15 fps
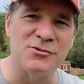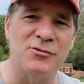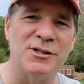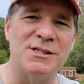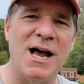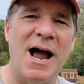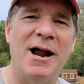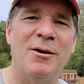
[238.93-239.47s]

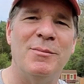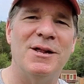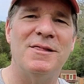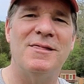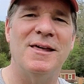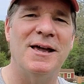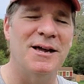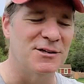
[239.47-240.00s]
retirement
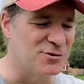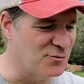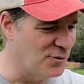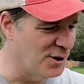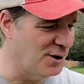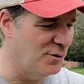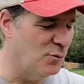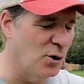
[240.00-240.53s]
thing is
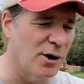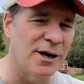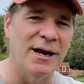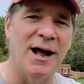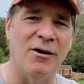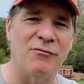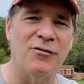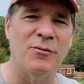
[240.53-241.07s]
really working
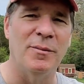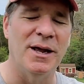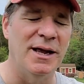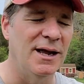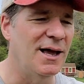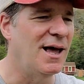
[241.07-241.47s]
out for me.